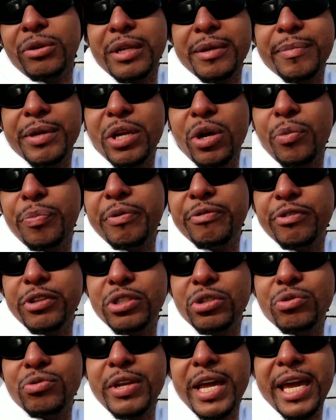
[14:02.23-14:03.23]
only been open for
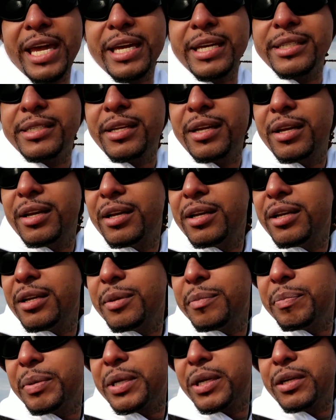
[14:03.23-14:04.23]
two days.
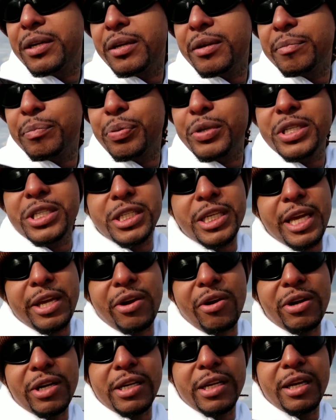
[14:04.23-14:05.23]
But uh, appreciate
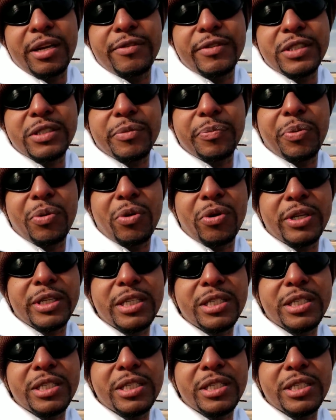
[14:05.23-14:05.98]
all the love and support.